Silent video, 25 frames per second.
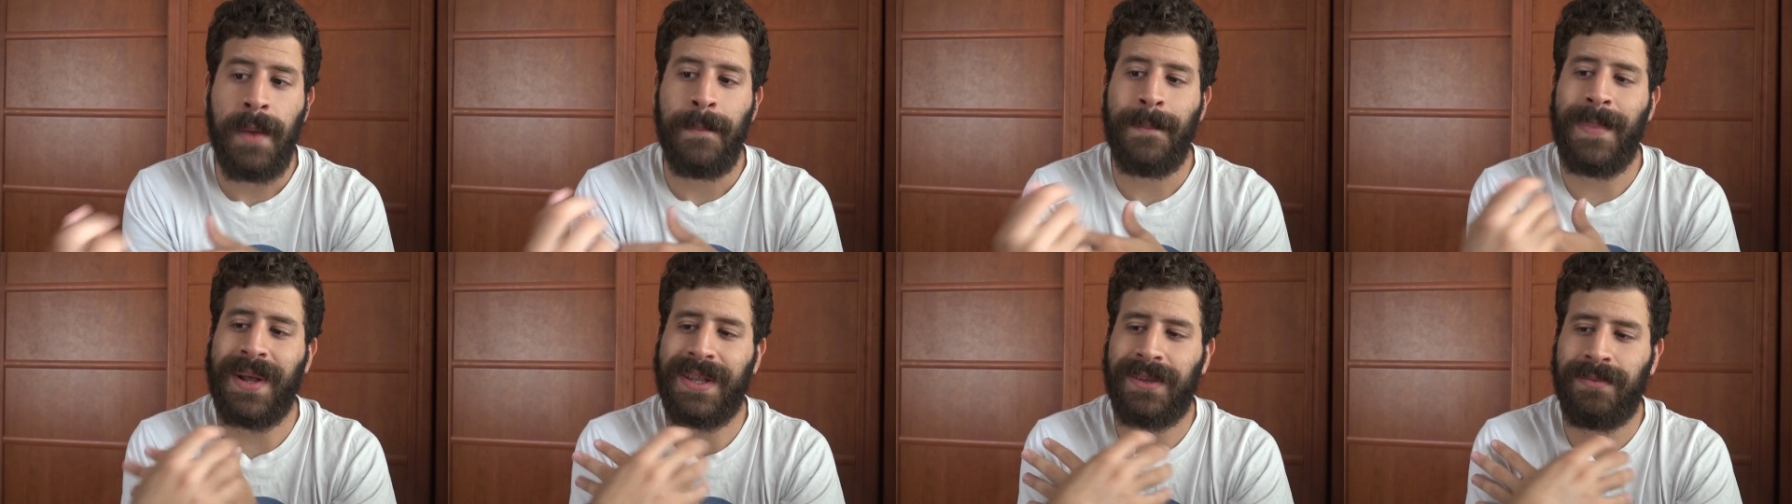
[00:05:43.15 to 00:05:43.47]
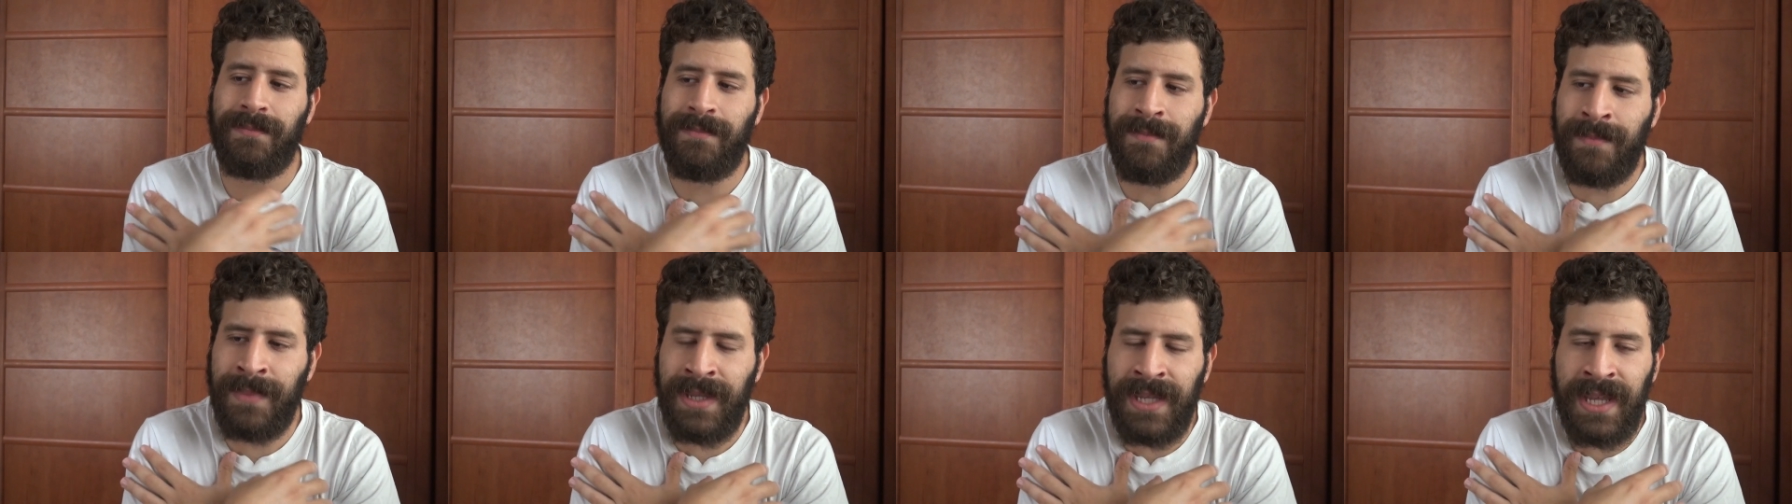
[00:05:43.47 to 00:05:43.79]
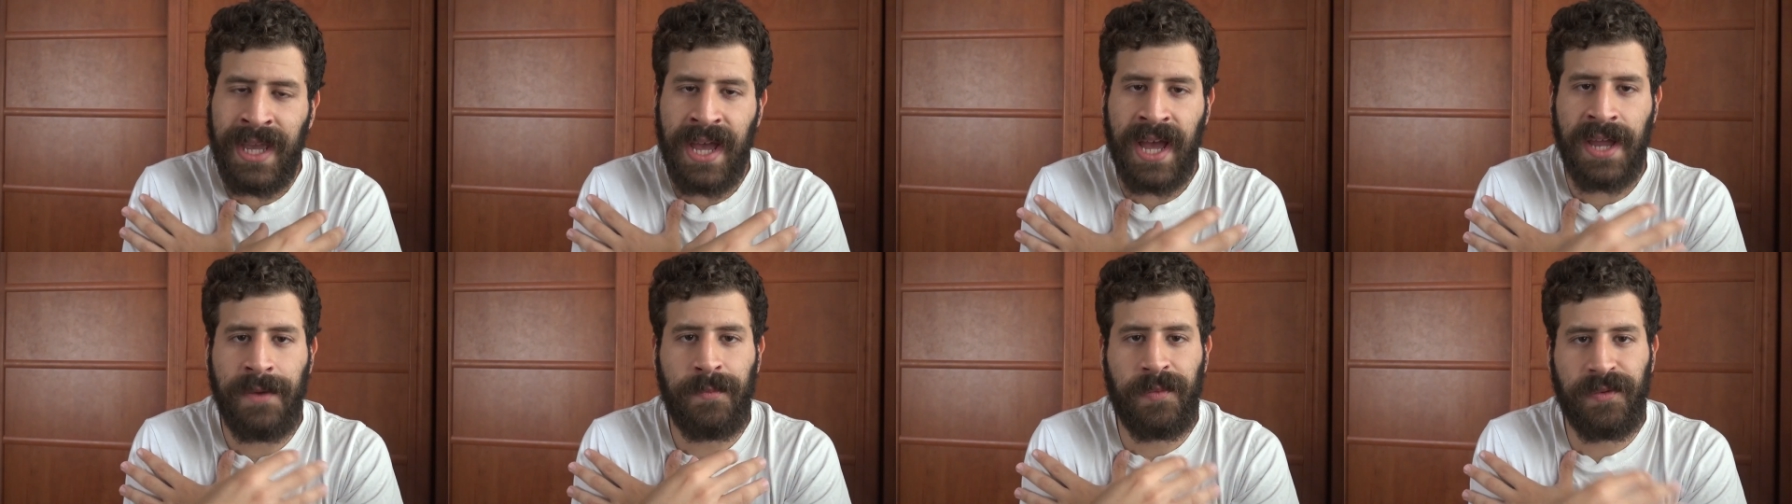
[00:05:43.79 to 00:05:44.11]
but
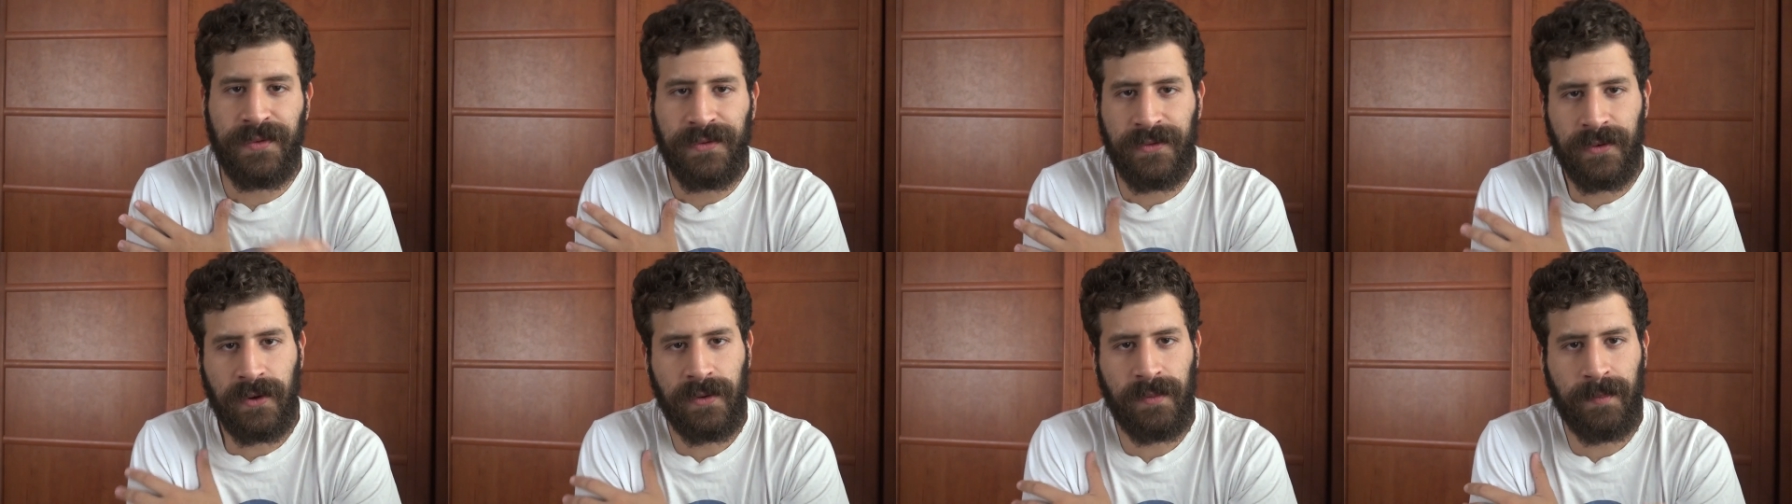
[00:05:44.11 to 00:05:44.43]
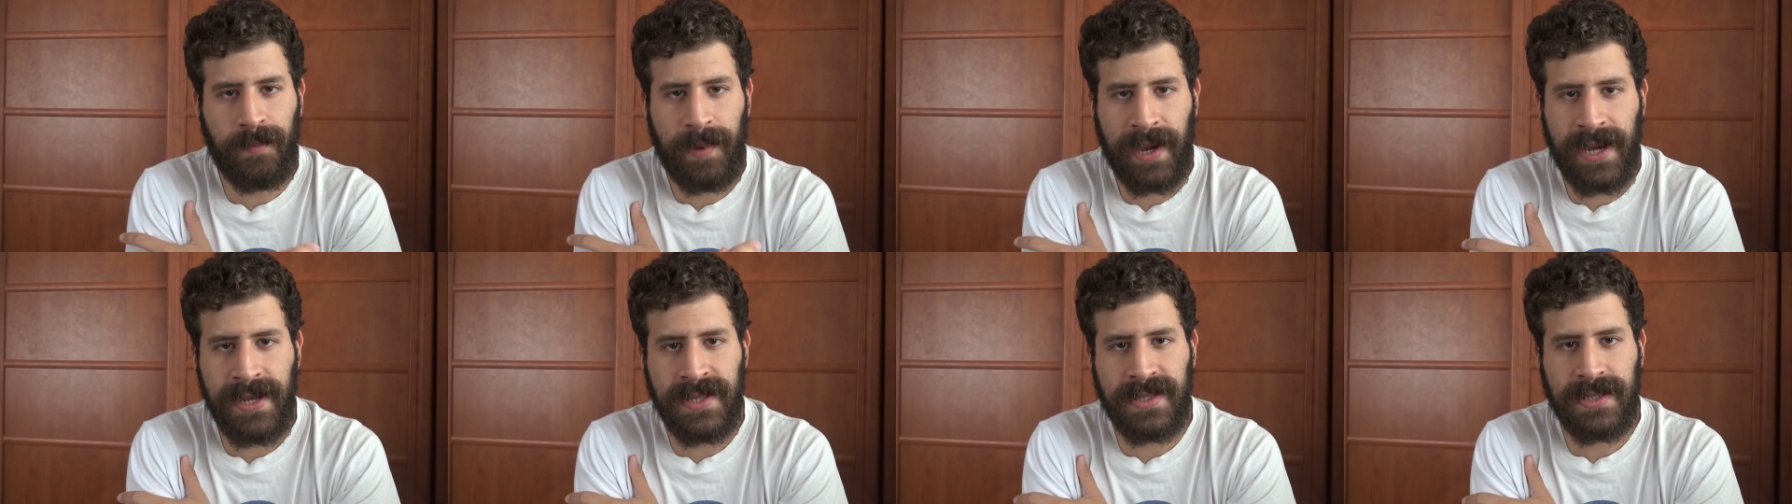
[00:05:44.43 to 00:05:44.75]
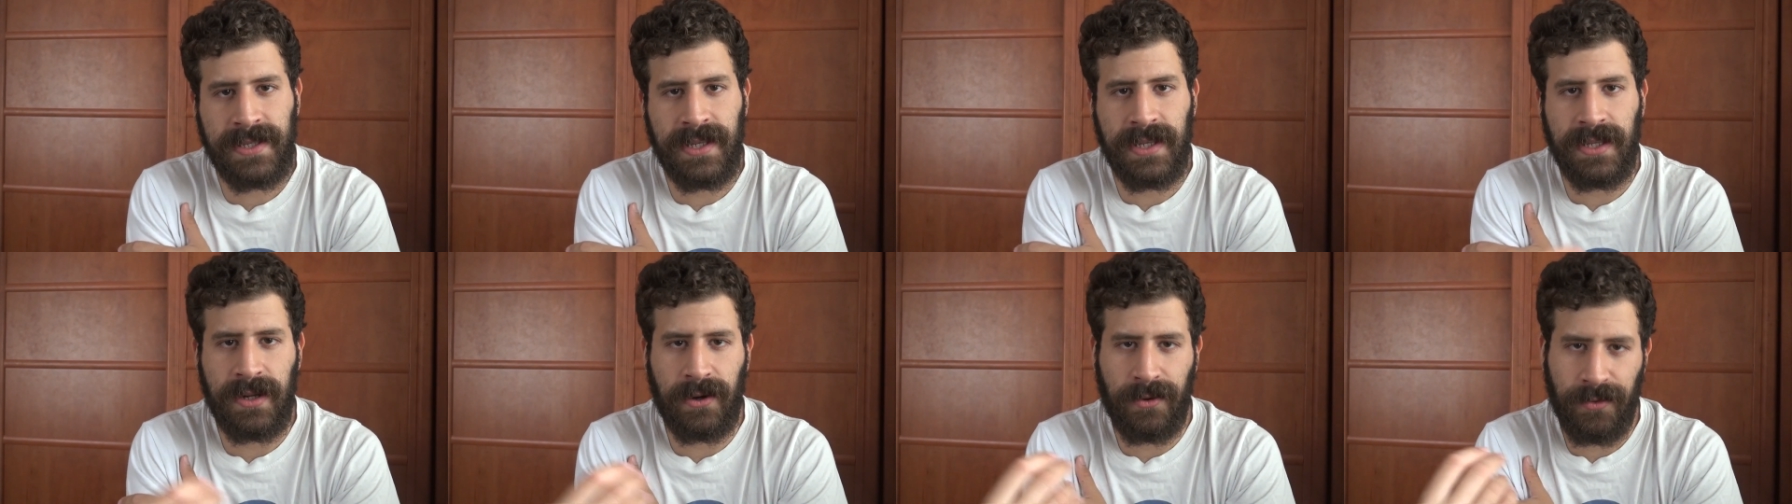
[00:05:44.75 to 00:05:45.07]
me, I prefer
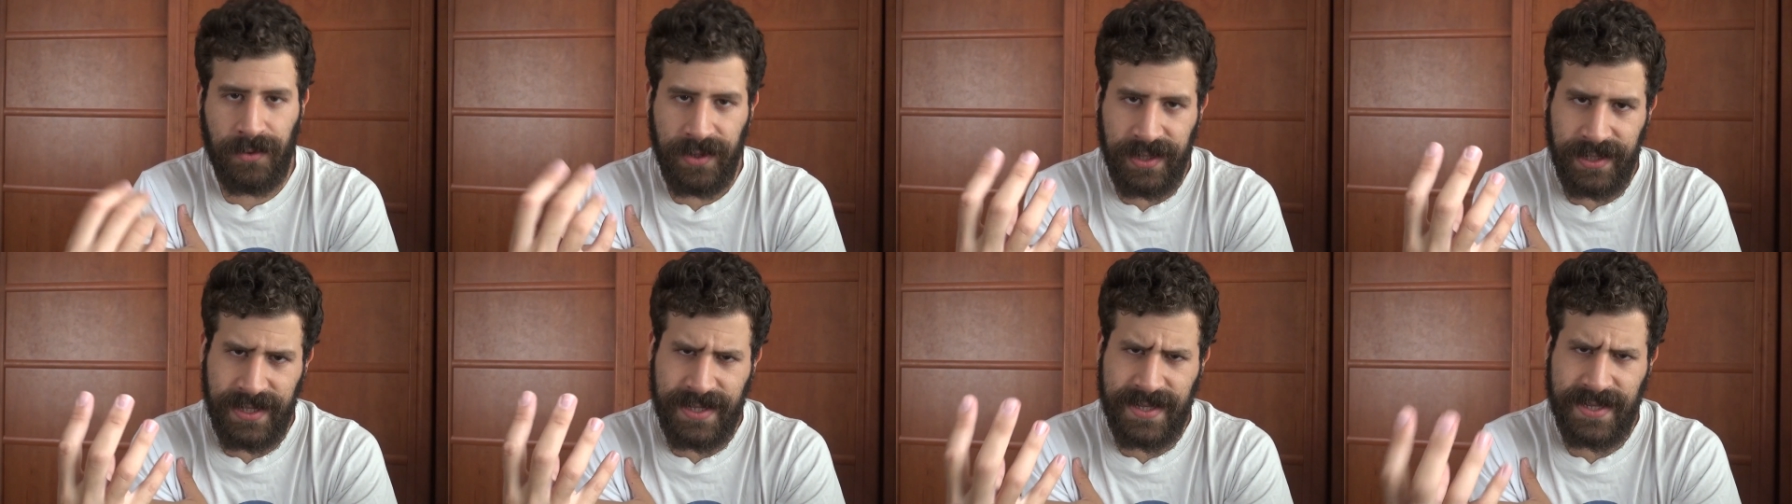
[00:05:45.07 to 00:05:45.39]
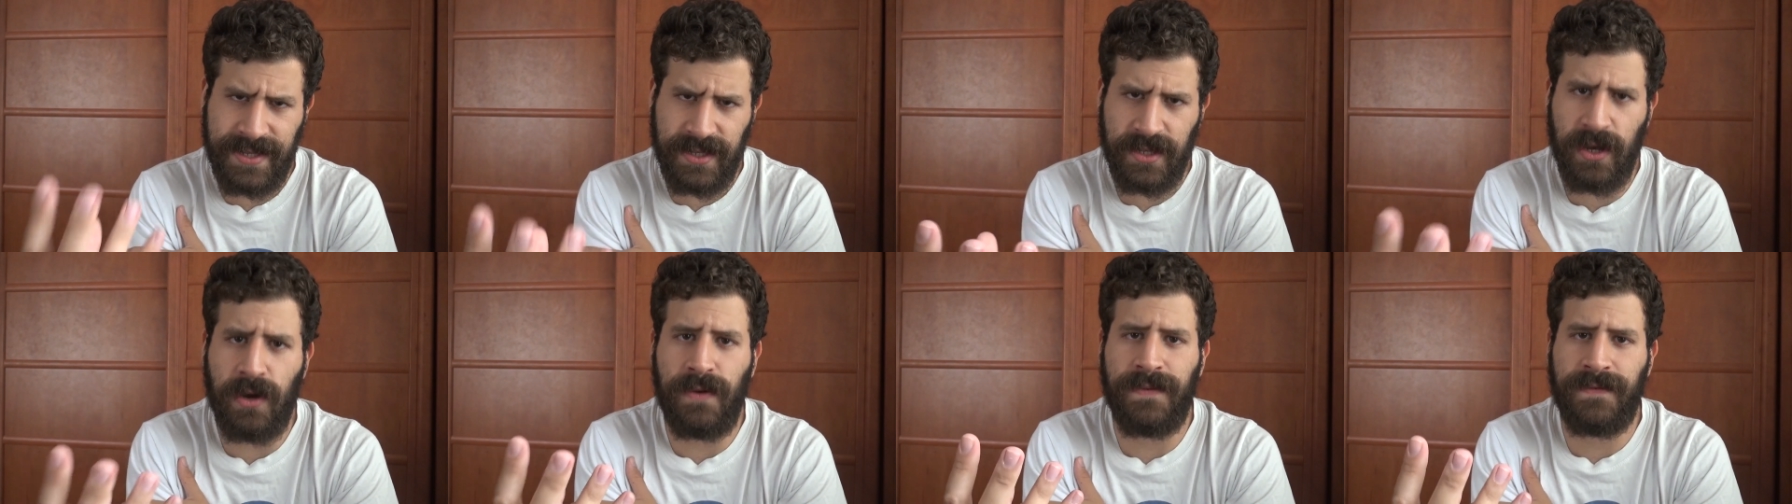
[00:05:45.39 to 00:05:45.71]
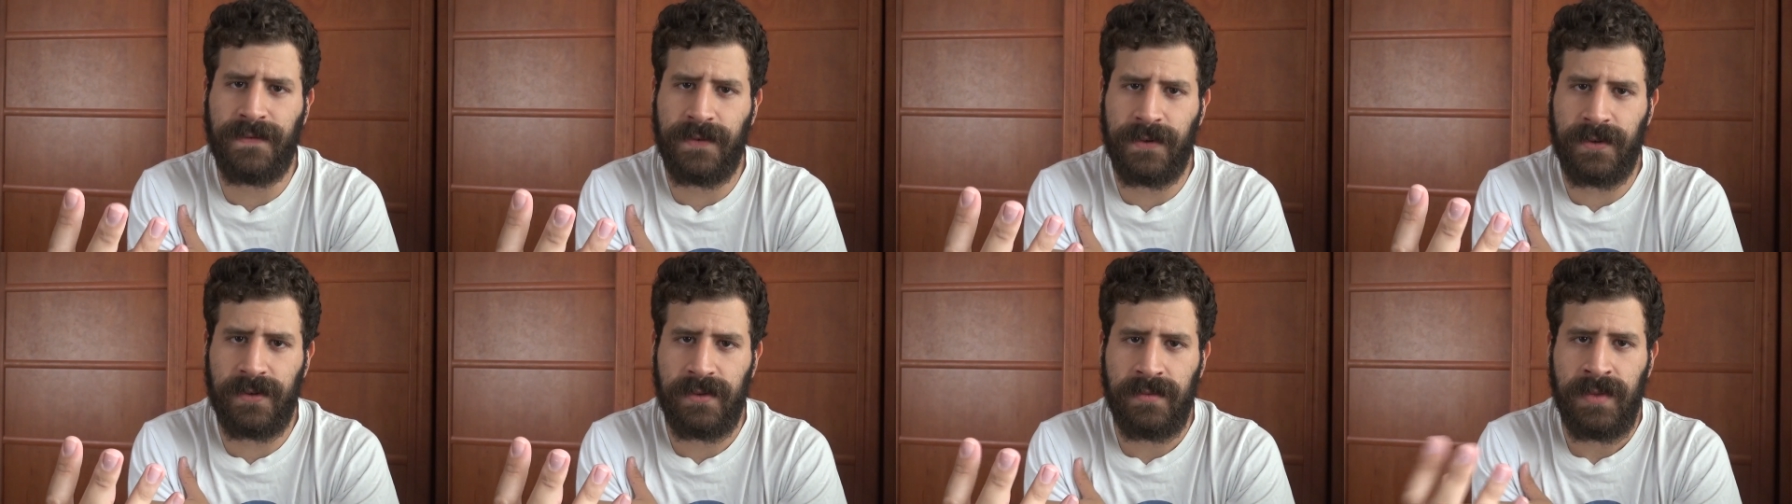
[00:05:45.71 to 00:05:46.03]
paints that are really
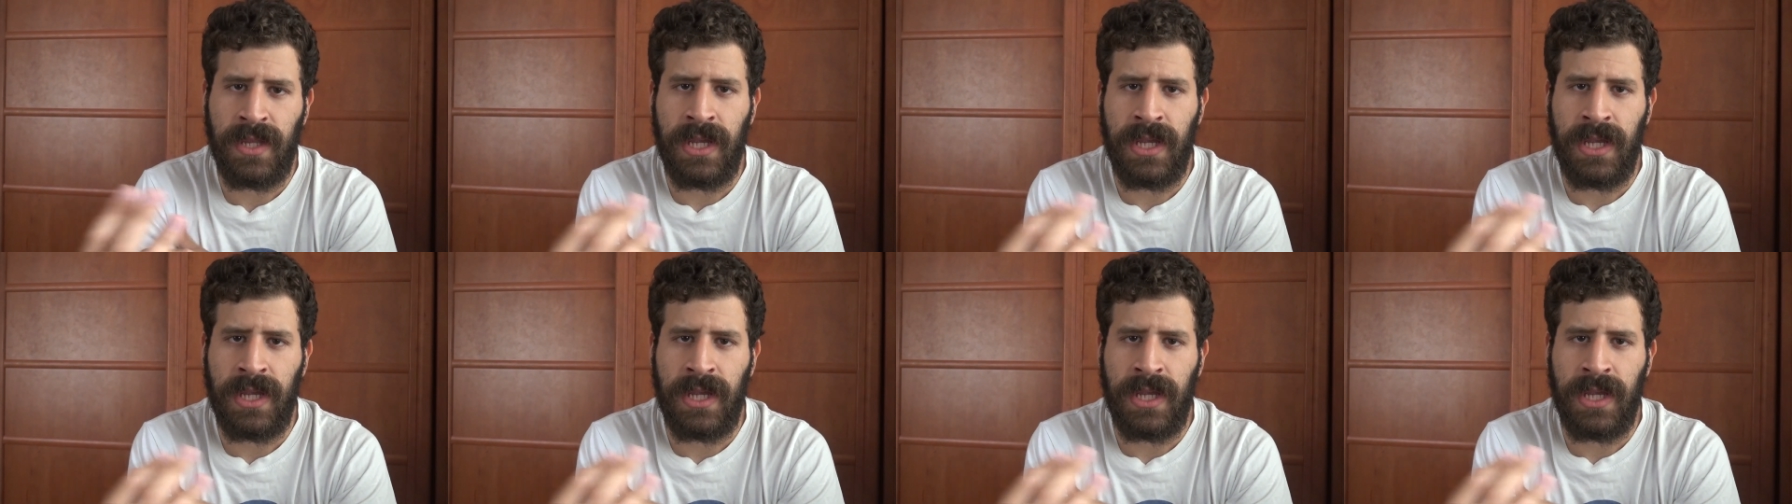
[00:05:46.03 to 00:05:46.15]
softer